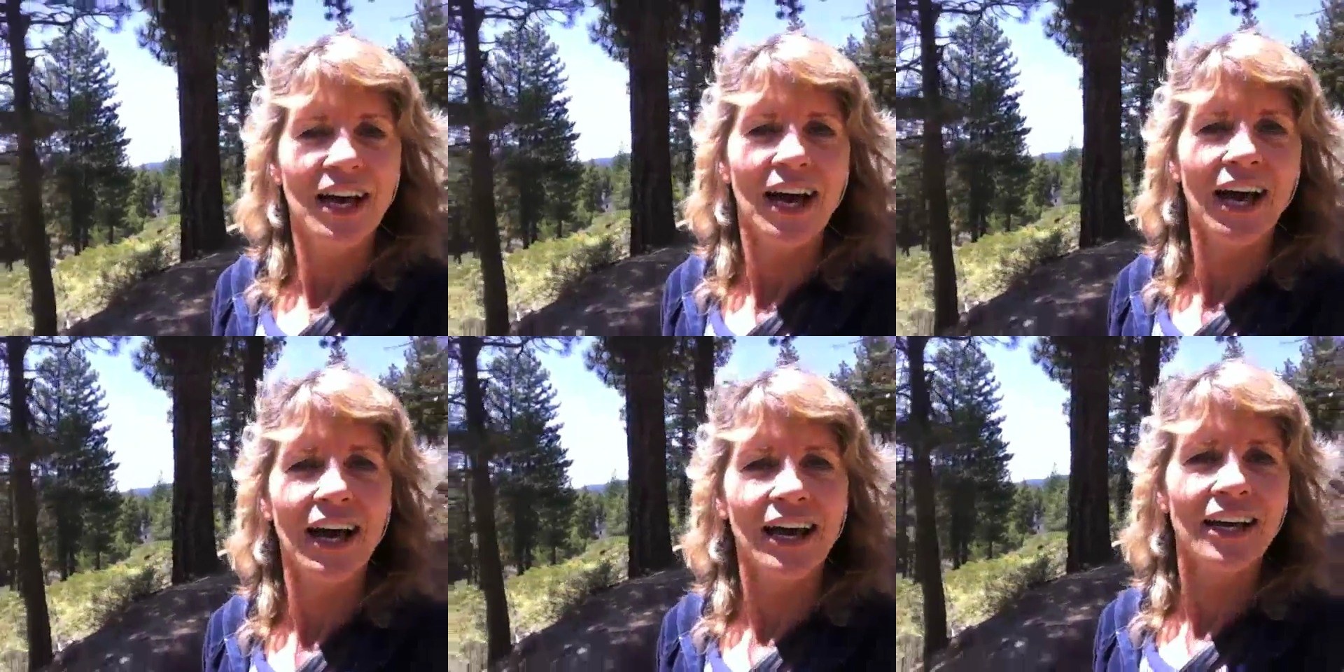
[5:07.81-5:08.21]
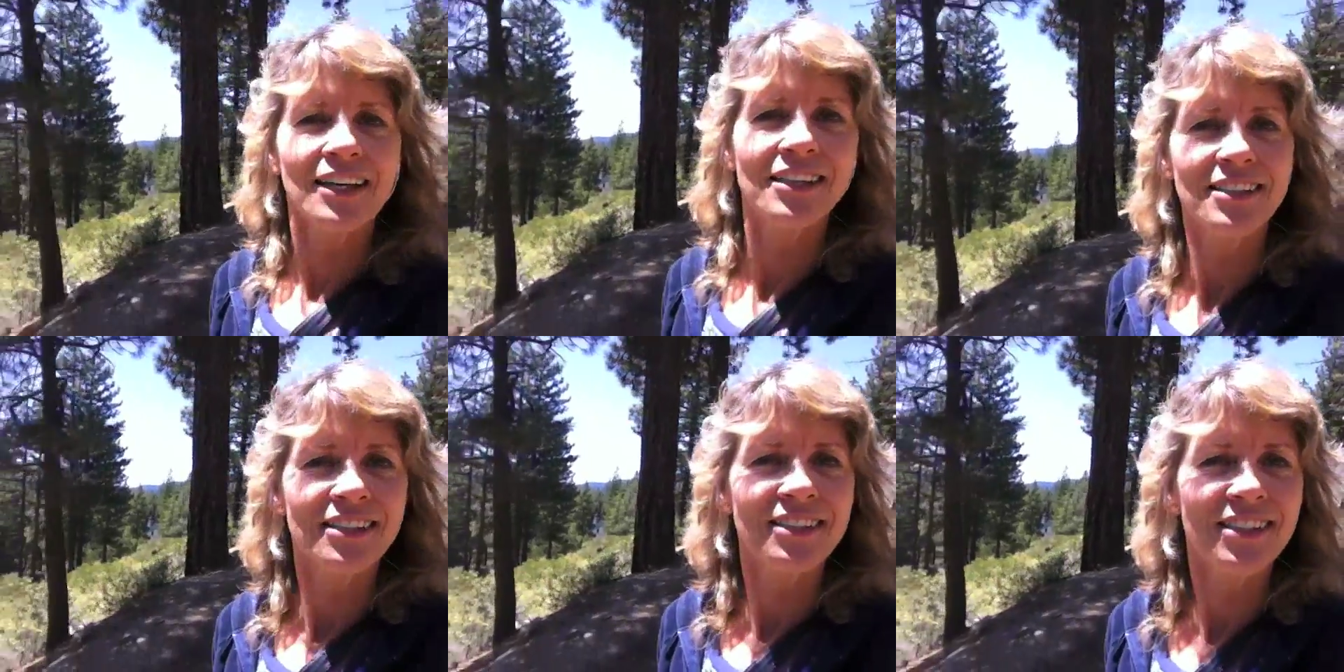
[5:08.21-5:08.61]

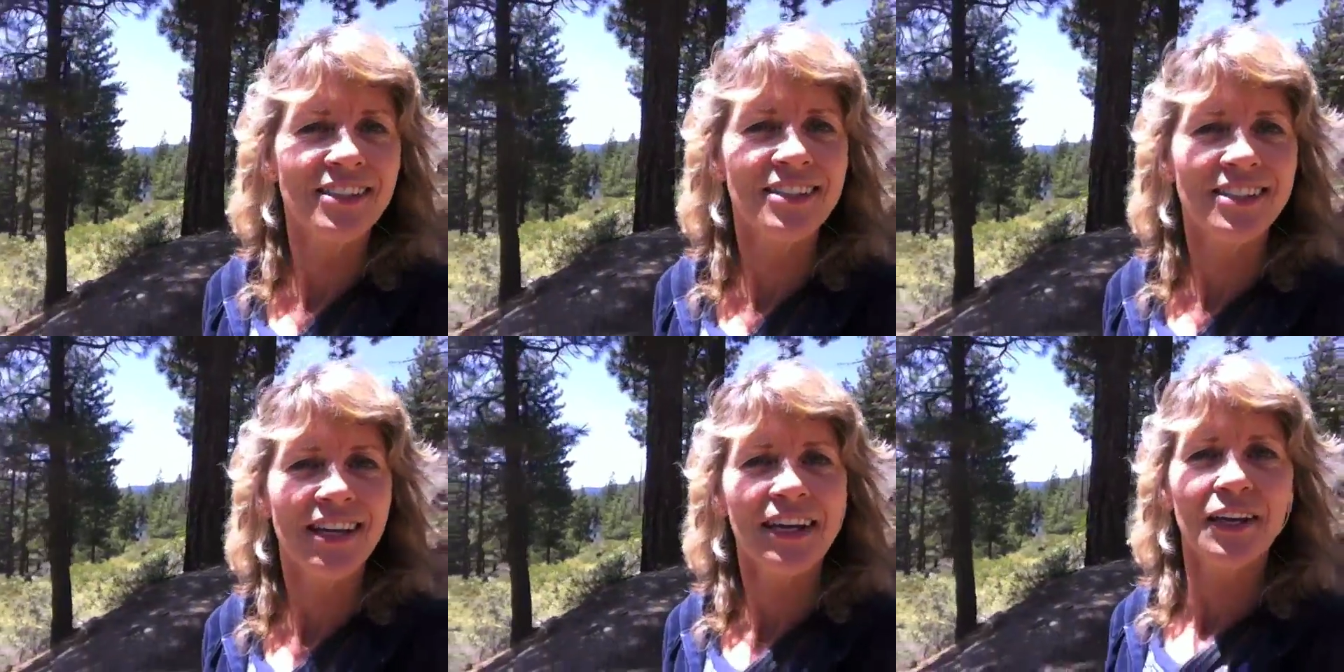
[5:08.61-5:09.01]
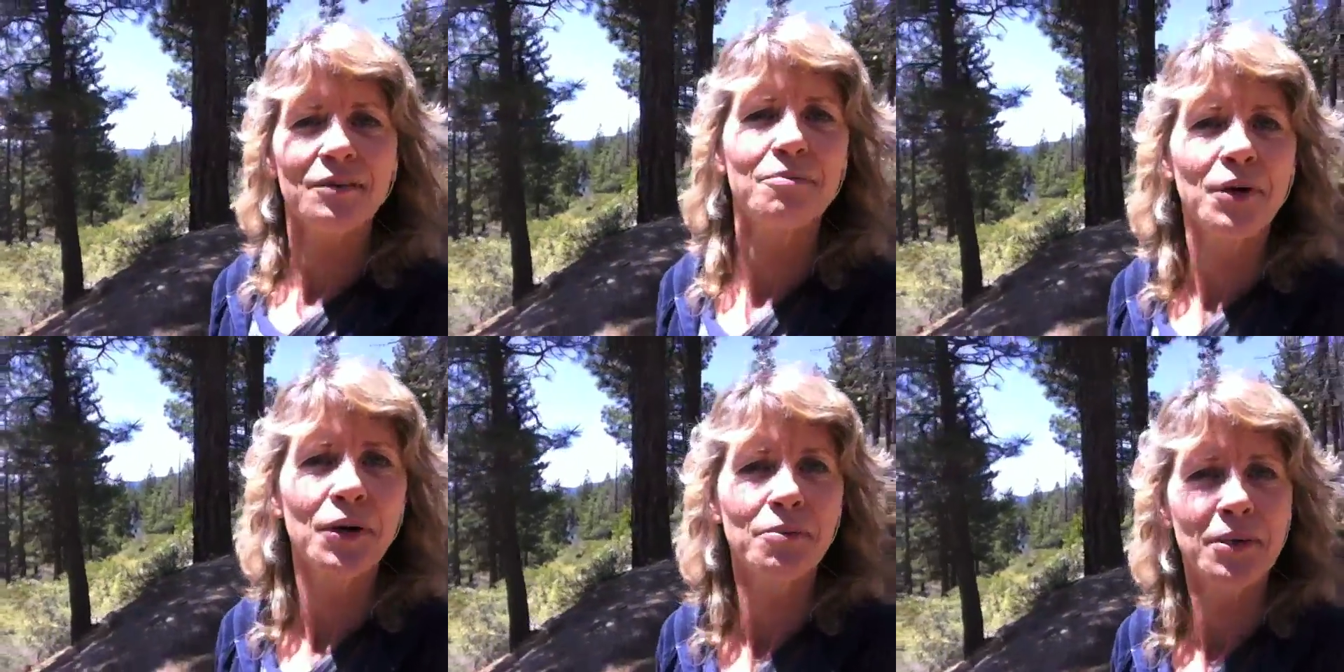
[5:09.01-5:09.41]
And just take a
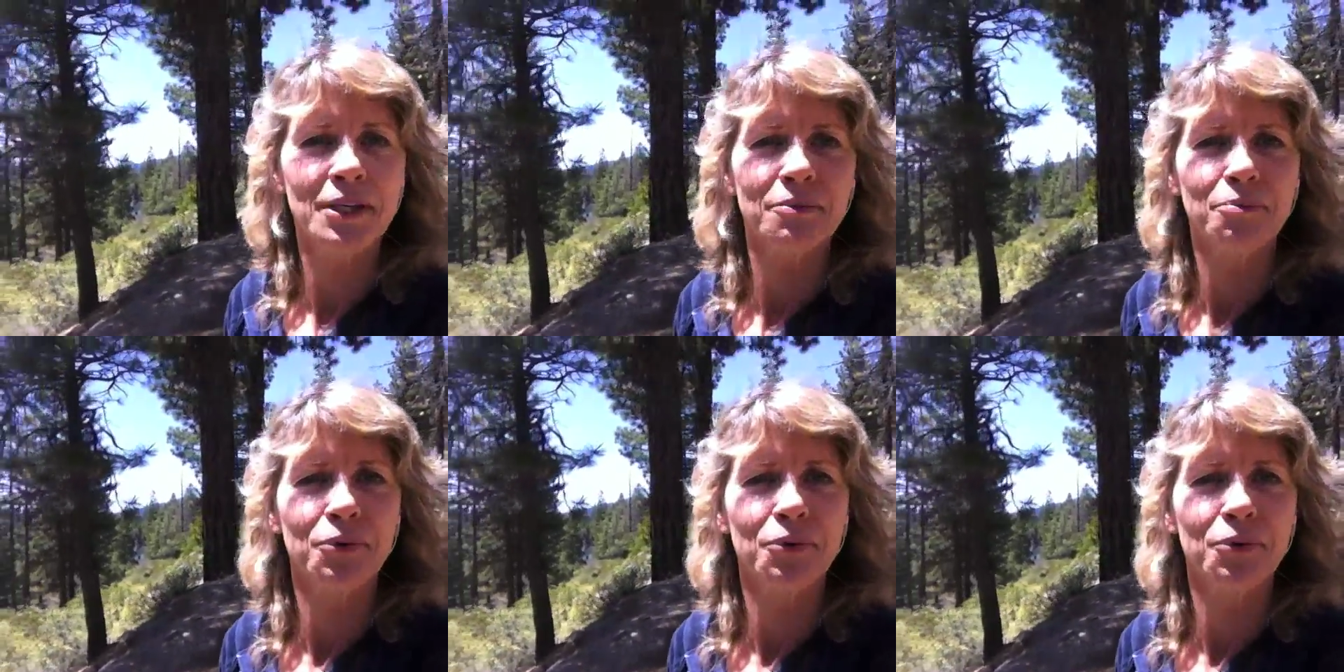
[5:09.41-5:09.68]
moment.